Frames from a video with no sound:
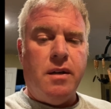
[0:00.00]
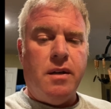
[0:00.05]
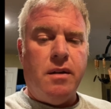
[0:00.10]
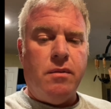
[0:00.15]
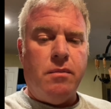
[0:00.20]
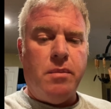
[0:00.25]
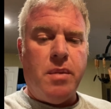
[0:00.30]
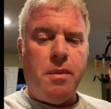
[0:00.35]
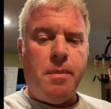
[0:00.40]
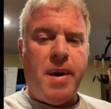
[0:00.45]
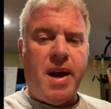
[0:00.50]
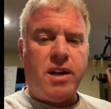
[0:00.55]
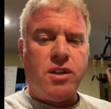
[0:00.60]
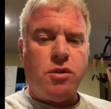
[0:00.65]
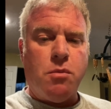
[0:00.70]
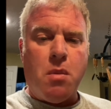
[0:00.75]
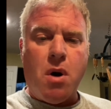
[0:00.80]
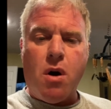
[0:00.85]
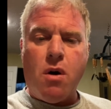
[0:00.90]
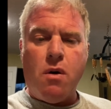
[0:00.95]
be back
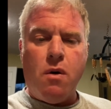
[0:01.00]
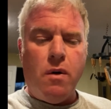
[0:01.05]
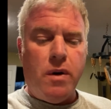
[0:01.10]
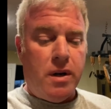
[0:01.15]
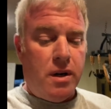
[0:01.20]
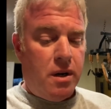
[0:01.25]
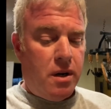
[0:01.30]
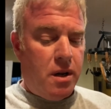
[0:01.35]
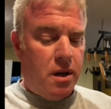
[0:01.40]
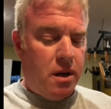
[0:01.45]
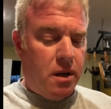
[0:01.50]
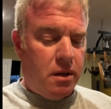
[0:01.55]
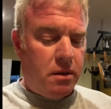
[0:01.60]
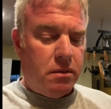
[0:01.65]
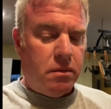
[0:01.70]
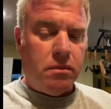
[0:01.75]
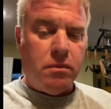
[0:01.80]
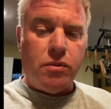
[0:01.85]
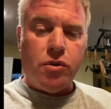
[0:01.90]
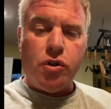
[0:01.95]
tomorrow and
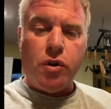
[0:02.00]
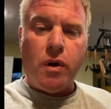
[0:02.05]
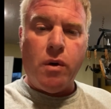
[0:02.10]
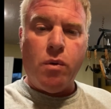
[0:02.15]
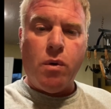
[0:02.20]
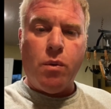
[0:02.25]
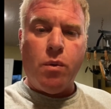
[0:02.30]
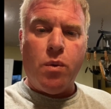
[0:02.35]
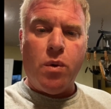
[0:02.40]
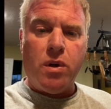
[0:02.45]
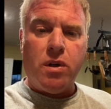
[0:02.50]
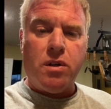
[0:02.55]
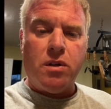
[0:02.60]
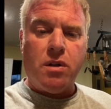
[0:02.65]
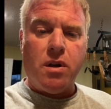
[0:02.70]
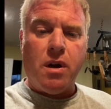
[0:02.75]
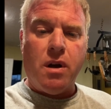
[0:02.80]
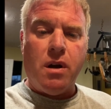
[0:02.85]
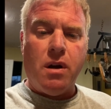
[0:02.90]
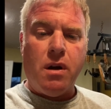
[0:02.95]
show you what
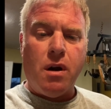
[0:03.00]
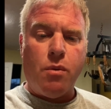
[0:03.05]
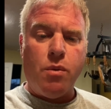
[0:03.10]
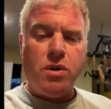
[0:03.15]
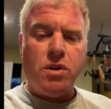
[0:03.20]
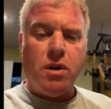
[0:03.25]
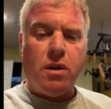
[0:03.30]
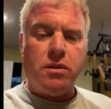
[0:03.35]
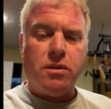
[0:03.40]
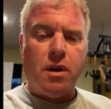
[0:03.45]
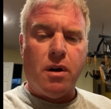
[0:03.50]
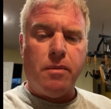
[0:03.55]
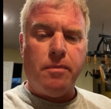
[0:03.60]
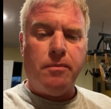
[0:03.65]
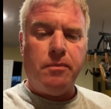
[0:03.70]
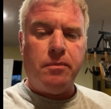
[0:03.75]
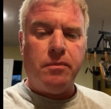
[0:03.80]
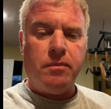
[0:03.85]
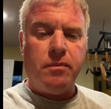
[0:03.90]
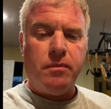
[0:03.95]
our results are.
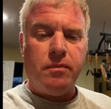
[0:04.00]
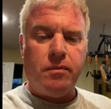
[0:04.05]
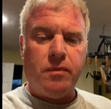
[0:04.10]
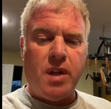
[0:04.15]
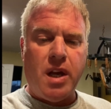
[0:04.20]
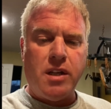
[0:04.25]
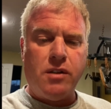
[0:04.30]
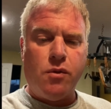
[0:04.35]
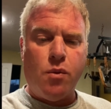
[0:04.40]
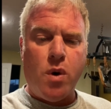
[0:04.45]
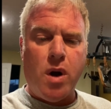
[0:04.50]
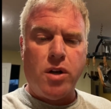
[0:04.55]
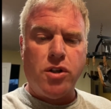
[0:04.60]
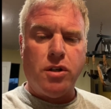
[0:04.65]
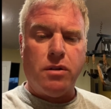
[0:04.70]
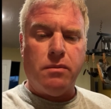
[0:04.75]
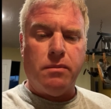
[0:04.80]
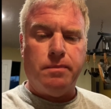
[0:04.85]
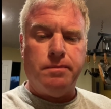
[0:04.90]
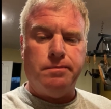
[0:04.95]
Thanks for
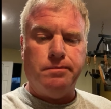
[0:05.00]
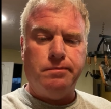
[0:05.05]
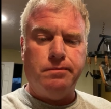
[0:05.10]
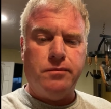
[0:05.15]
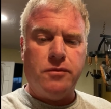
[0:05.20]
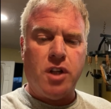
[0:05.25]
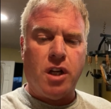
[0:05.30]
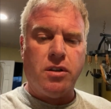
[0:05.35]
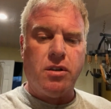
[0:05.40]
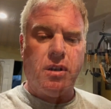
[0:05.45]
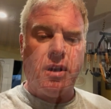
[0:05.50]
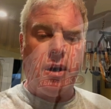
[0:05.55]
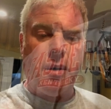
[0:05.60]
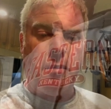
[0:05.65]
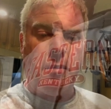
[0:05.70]
watching. Talk to you later.